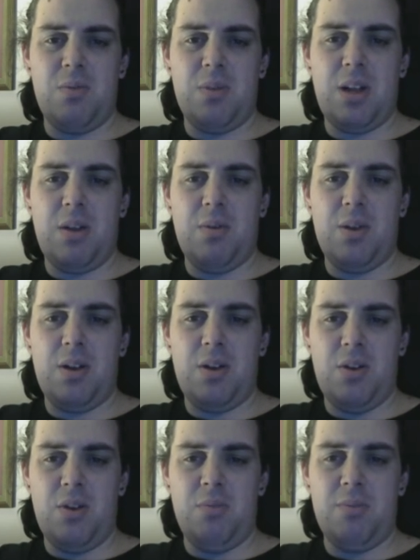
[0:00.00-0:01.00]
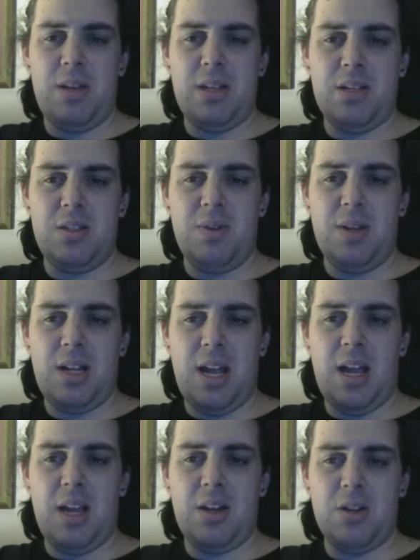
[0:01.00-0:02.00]
When I went home that snowy
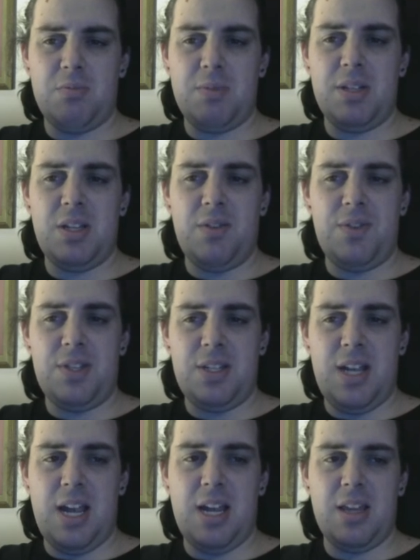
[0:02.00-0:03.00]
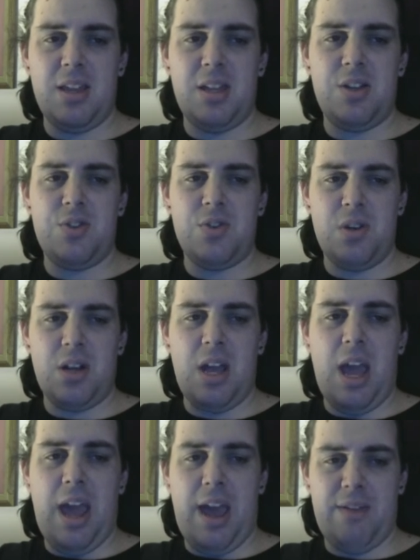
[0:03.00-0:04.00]
night, I cooked myself a steak, then drunk
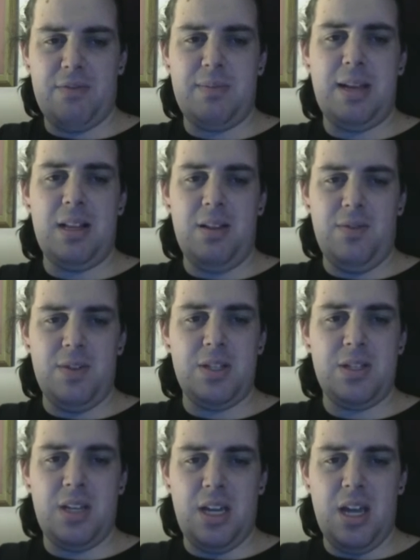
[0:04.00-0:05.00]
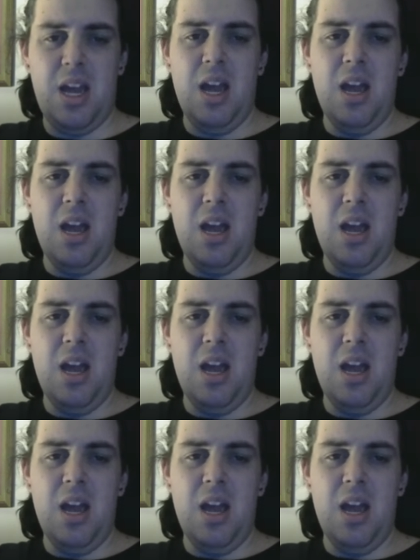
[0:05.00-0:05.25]
half a bottle of whiskey,